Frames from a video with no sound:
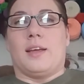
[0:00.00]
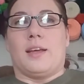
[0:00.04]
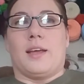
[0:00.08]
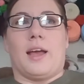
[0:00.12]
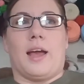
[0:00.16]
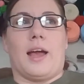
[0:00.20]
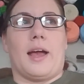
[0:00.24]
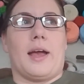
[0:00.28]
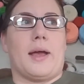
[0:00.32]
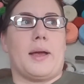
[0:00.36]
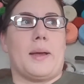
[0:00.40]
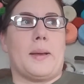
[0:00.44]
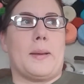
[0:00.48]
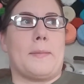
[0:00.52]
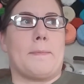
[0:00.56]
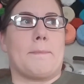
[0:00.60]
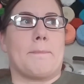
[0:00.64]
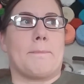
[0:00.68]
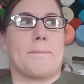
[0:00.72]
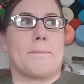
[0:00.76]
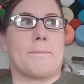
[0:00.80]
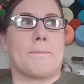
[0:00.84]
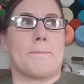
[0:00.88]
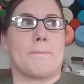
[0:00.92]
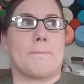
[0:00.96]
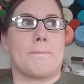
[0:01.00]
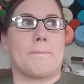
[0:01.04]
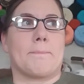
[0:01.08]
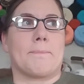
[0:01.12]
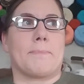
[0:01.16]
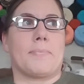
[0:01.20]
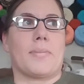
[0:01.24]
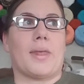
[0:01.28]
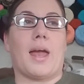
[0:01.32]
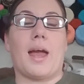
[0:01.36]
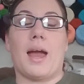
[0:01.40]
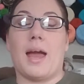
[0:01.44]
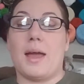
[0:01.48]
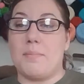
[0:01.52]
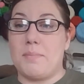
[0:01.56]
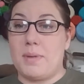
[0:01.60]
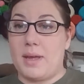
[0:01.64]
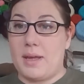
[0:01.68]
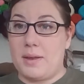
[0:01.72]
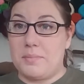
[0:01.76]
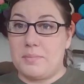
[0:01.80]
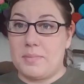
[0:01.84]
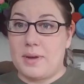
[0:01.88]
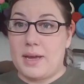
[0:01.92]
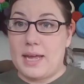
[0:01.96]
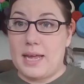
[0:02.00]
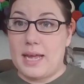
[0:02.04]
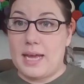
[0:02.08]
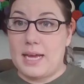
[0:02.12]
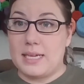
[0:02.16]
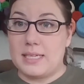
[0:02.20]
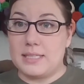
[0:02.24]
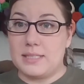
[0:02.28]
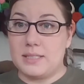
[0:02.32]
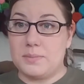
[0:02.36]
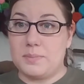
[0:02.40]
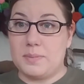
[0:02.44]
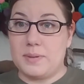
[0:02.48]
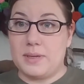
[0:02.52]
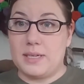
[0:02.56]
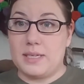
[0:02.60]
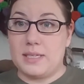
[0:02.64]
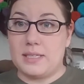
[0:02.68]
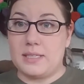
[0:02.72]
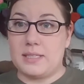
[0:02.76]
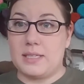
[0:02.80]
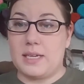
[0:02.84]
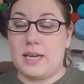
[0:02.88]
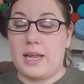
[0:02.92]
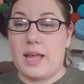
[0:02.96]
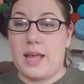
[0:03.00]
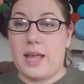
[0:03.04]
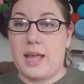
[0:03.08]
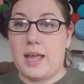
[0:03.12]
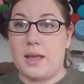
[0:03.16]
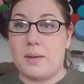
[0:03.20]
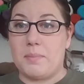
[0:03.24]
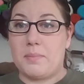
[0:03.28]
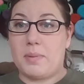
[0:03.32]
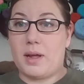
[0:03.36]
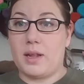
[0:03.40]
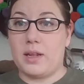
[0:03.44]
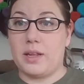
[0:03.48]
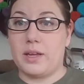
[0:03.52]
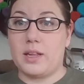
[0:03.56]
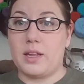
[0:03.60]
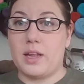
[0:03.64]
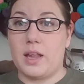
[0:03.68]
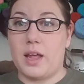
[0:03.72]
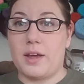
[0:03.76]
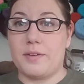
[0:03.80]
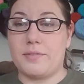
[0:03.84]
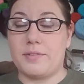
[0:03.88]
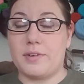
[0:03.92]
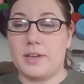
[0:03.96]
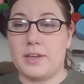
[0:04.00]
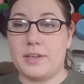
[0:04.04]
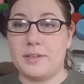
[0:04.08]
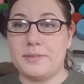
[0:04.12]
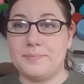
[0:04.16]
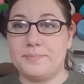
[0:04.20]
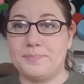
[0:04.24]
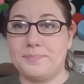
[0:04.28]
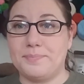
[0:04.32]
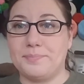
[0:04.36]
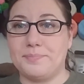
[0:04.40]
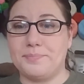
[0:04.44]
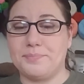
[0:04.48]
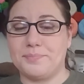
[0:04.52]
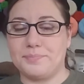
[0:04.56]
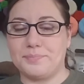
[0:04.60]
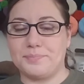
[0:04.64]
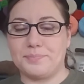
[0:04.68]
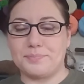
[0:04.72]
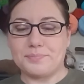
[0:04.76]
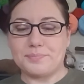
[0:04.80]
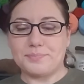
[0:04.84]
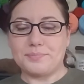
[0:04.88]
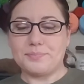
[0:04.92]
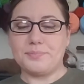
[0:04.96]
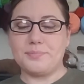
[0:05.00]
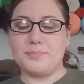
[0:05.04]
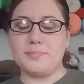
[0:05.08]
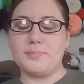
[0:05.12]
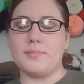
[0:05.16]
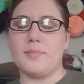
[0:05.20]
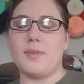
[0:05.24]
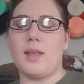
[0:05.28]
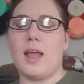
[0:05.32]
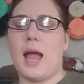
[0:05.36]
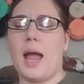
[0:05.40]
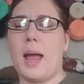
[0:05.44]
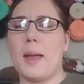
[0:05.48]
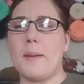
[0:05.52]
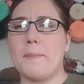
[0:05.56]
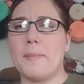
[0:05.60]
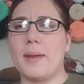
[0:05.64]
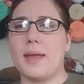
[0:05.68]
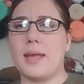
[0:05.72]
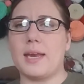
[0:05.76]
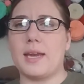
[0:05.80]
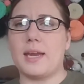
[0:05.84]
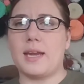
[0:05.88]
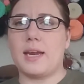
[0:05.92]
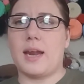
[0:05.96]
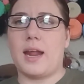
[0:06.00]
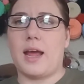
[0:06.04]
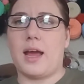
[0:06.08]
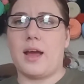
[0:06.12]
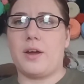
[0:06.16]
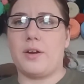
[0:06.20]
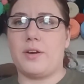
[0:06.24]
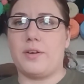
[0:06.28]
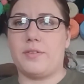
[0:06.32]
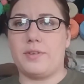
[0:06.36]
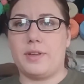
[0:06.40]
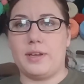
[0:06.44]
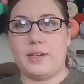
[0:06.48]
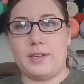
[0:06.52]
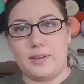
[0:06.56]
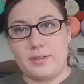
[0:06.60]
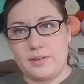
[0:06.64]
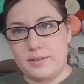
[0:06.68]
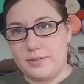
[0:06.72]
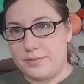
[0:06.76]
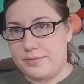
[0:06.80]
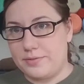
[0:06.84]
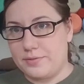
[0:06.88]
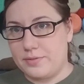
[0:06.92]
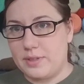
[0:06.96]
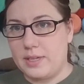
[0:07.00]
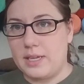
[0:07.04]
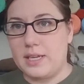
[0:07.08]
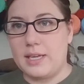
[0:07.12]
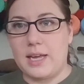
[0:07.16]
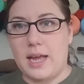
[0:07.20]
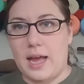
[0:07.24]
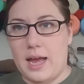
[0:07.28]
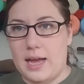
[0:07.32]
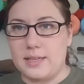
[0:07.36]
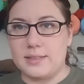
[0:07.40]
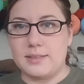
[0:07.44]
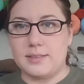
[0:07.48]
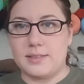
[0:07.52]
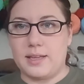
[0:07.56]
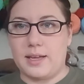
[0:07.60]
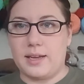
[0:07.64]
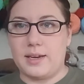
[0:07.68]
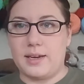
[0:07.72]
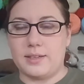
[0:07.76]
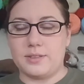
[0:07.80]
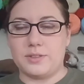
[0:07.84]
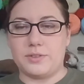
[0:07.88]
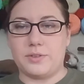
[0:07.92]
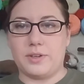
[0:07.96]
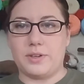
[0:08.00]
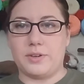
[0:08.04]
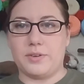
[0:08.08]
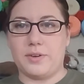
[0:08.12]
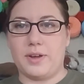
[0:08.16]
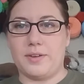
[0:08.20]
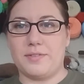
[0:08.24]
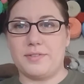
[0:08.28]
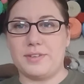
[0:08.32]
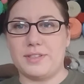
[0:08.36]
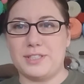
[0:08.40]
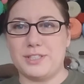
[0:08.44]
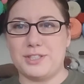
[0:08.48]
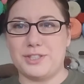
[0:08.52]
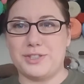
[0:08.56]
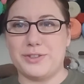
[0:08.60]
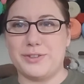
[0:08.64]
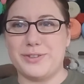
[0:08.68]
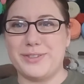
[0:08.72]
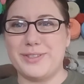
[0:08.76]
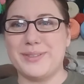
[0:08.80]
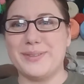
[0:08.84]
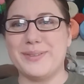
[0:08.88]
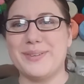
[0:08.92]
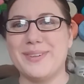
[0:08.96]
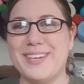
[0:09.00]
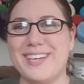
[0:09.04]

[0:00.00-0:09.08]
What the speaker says: I made my husband a balaclava. I made it out of, and he has that, so I don't have it to show you.